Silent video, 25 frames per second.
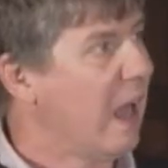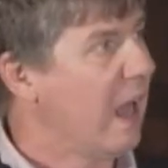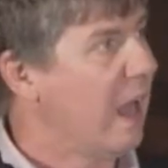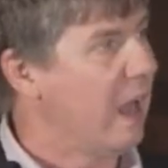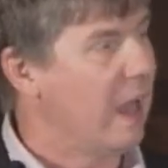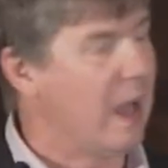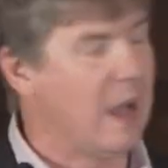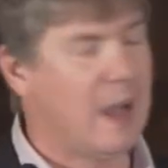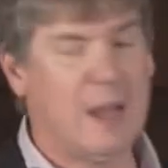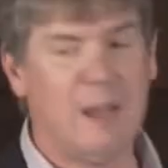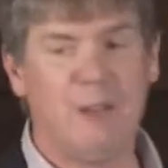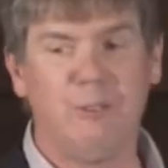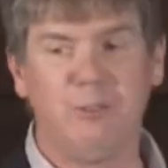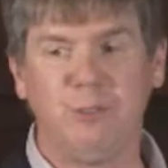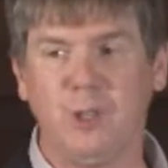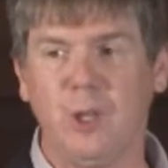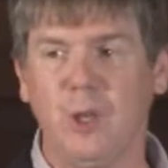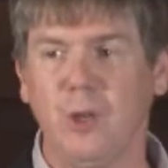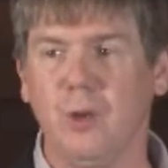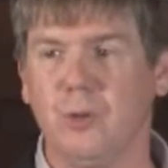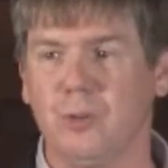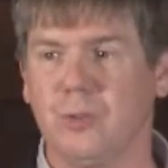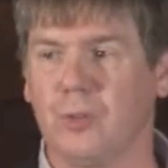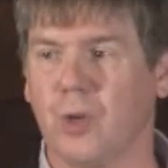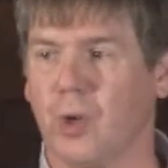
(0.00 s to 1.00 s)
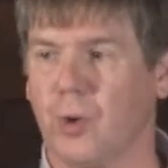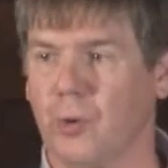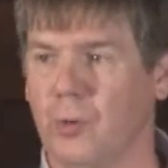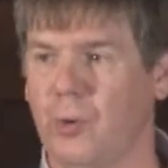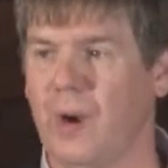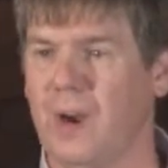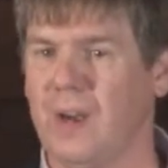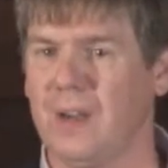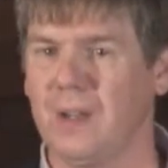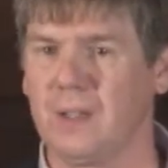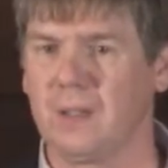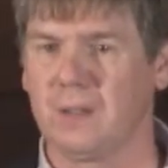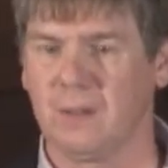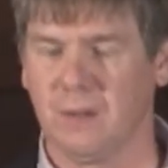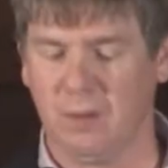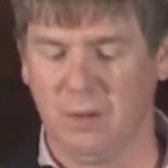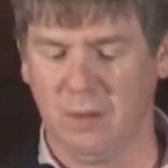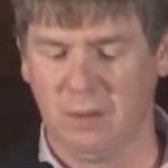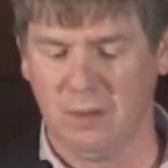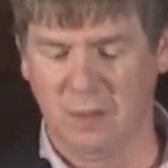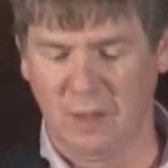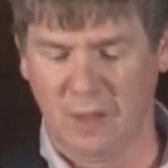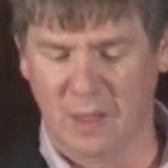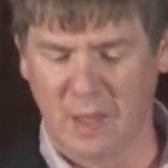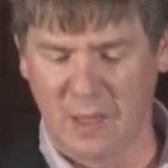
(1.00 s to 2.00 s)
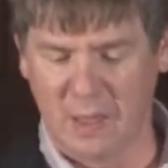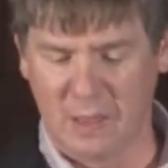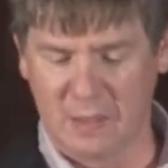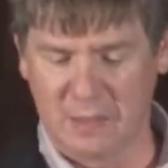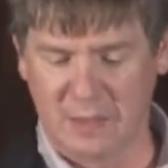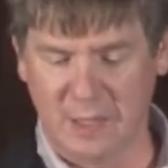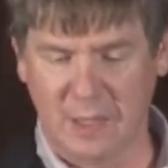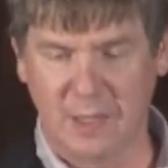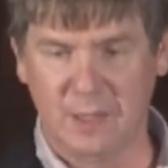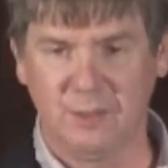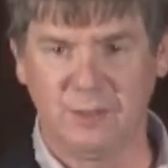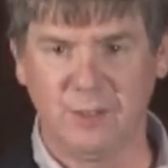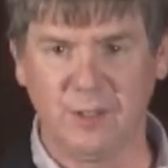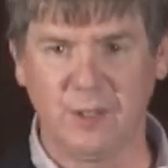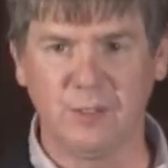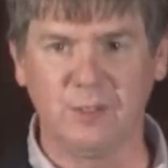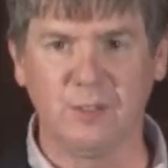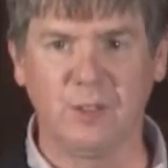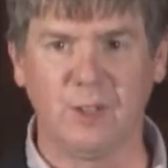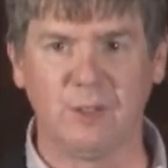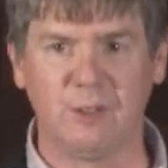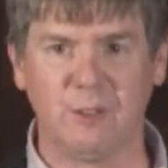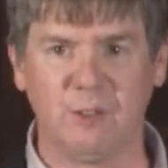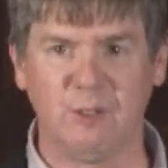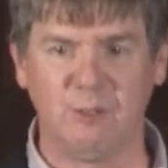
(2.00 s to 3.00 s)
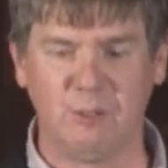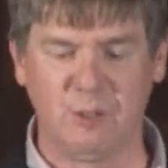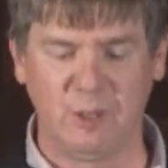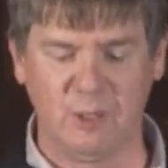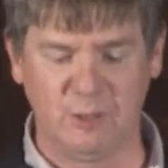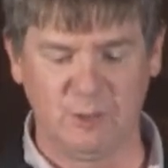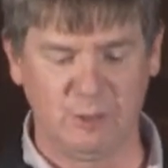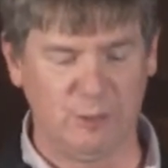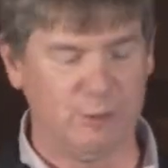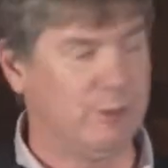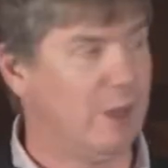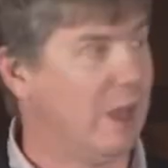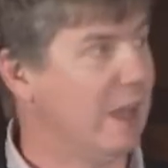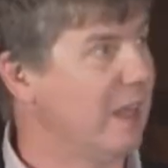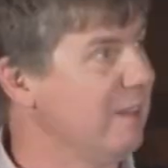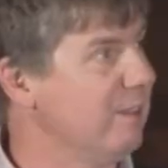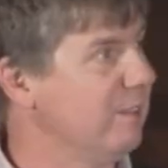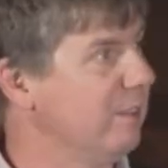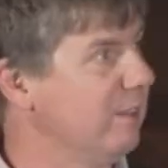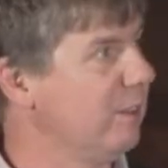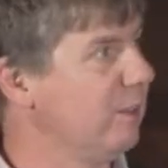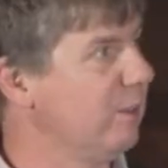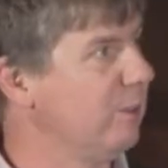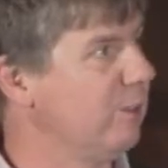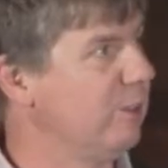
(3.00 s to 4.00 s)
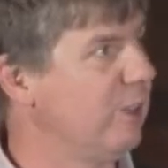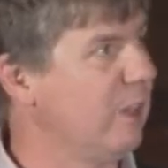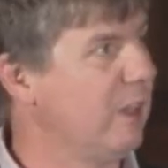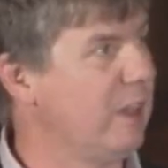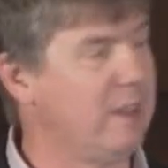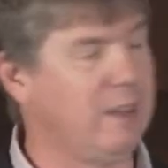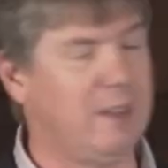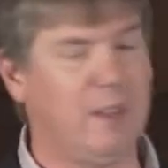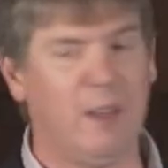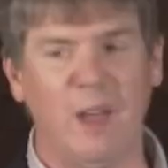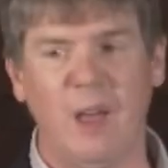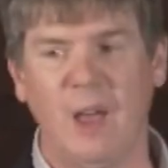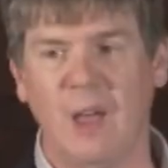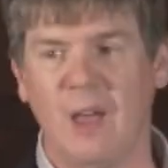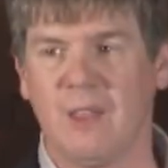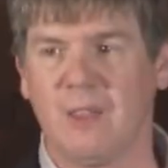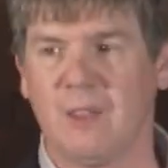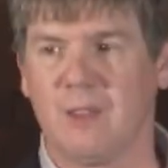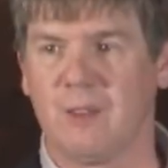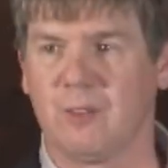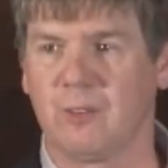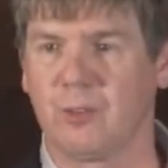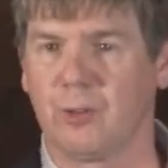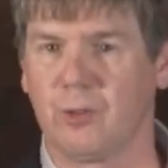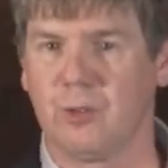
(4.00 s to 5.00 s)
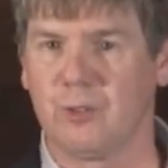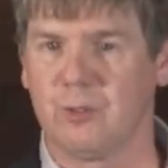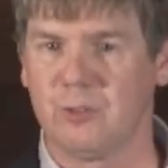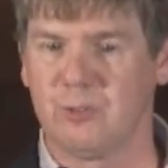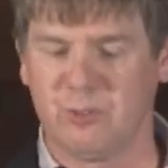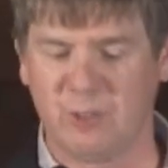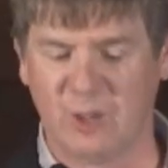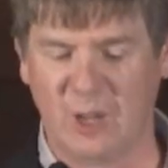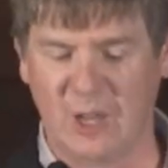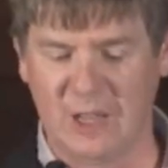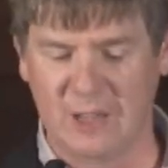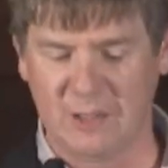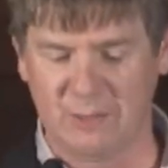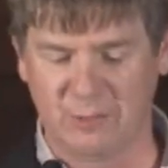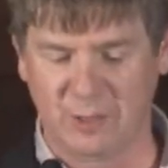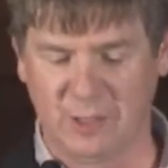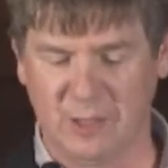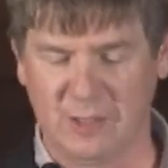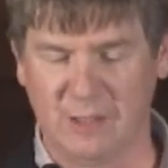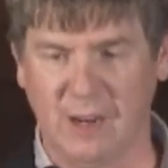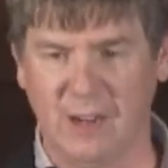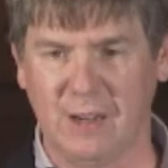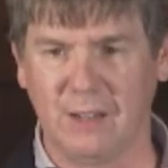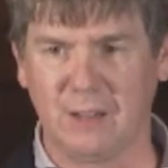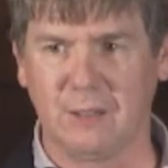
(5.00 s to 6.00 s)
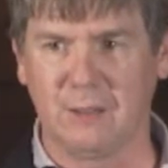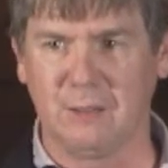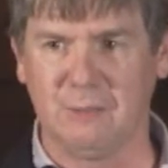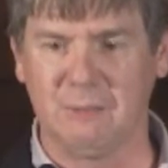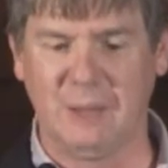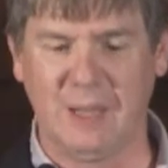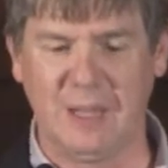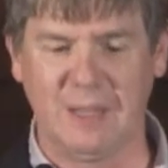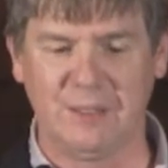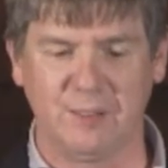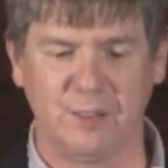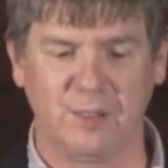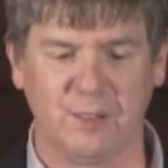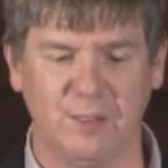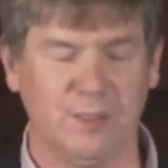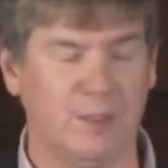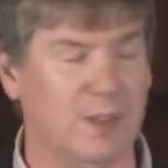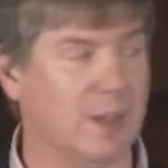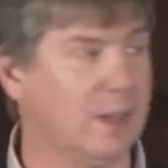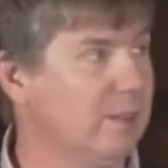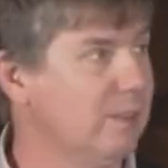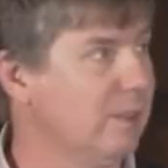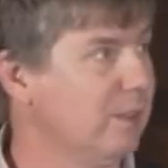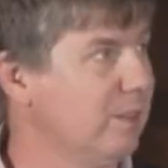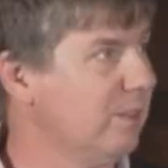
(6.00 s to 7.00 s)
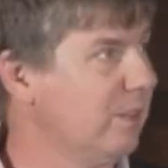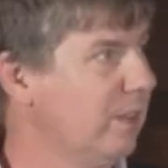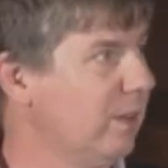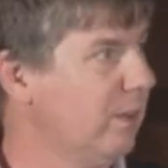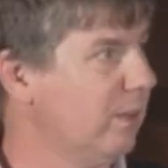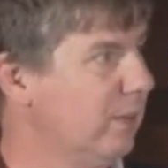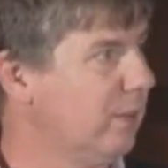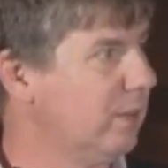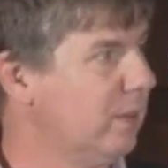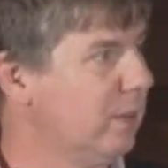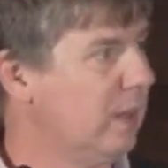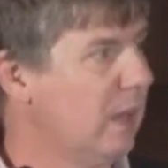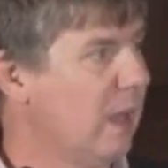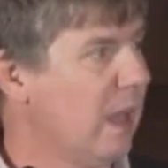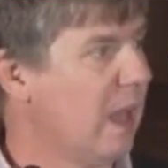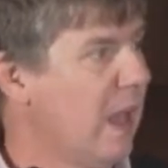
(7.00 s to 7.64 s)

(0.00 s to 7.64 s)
have used to chronicle the existence of these events. And you see the sort of 5 canonical mass extinctions here.